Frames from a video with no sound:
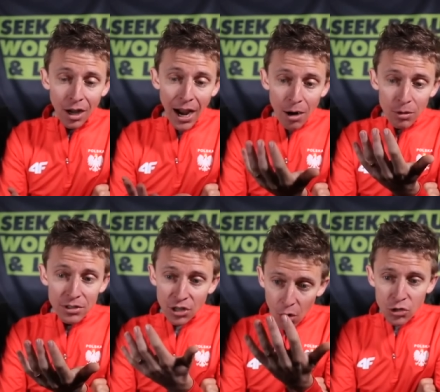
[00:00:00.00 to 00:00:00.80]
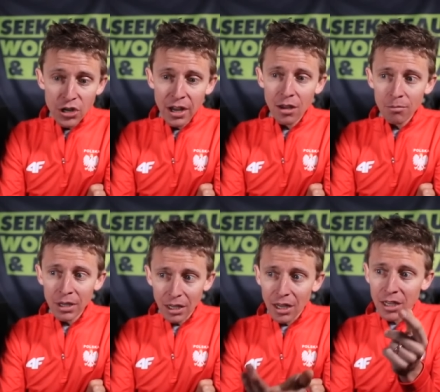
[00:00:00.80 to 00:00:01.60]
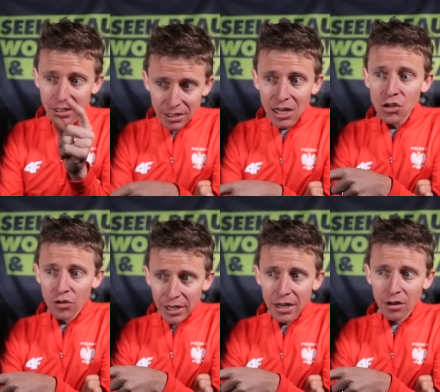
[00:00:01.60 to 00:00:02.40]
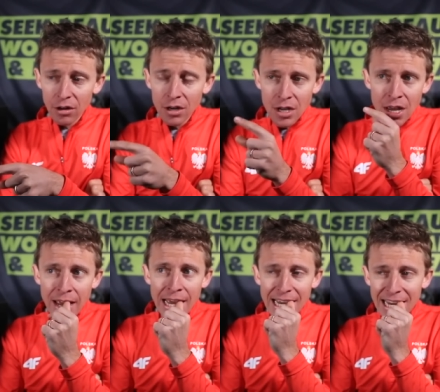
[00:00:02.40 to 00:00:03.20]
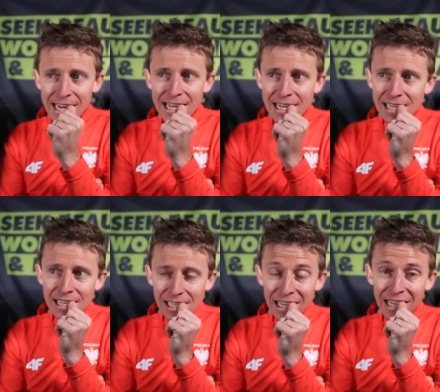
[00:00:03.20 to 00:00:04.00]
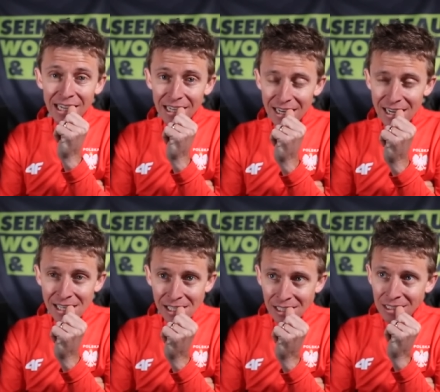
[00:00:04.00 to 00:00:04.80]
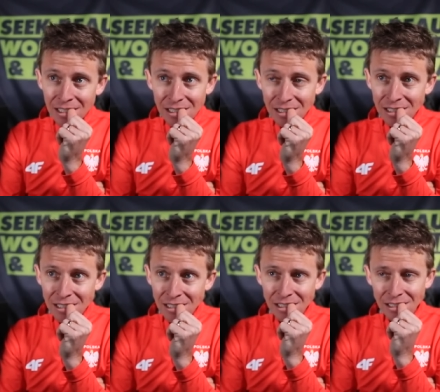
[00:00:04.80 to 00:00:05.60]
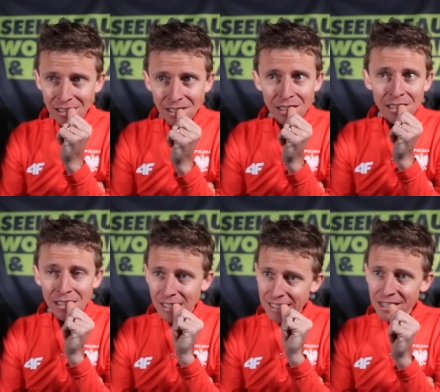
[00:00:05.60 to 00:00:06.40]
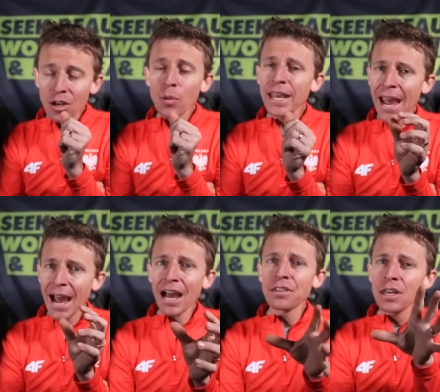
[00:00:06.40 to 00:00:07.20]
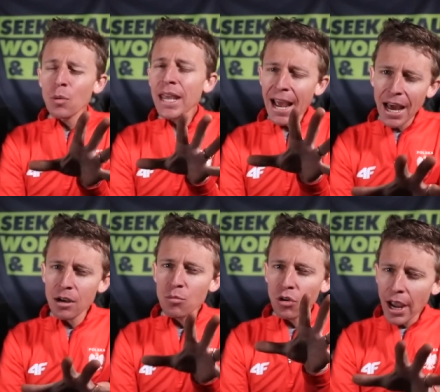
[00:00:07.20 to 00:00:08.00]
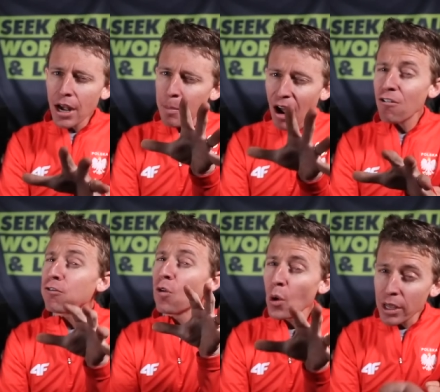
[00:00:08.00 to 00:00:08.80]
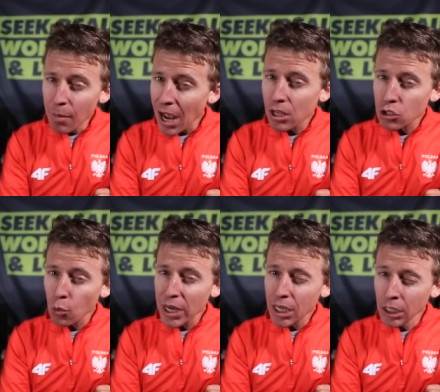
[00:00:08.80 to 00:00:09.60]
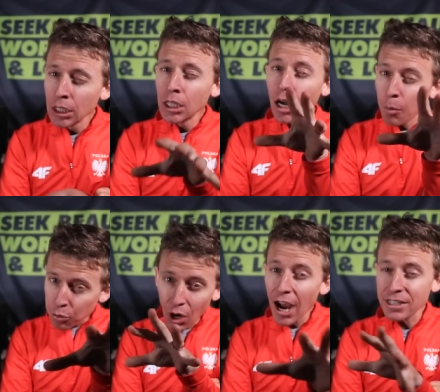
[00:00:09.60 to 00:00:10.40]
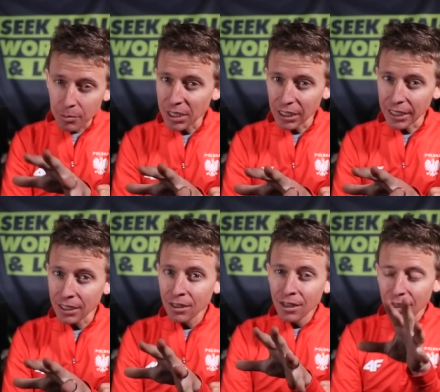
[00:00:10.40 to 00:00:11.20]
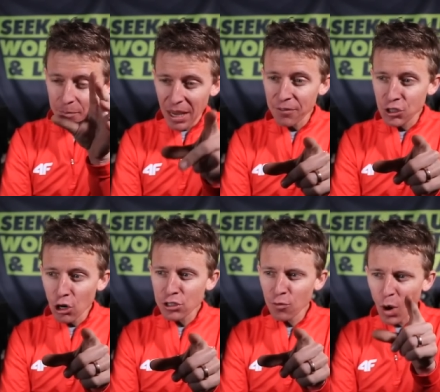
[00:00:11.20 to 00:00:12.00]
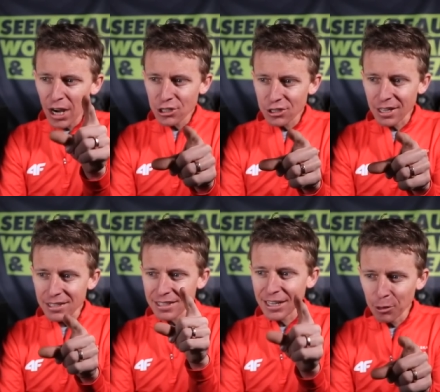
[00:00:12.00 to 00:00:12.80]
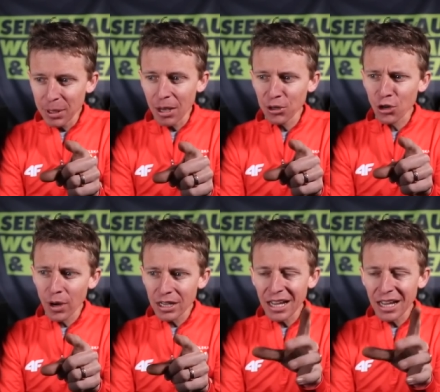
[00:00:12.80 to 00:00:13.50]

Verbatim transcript: I was coaching him his senior year, and he, uh, I think we had, I think we had him right about forty miles a week, approximately. If Joseph watches this, he'll be able to correct.